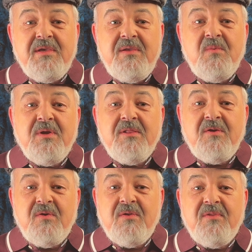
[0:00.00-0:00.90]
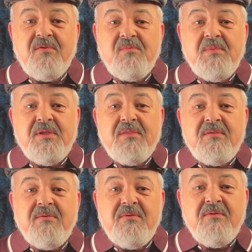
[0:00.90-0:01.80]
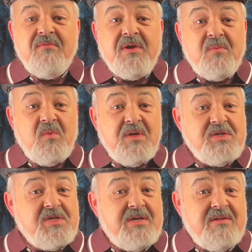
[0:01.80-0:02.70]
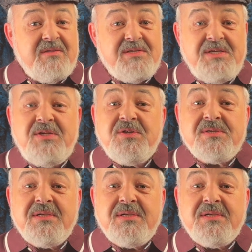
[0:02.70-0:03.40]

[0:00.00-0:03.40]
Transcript: you want to learn this month. Find one channel that teaches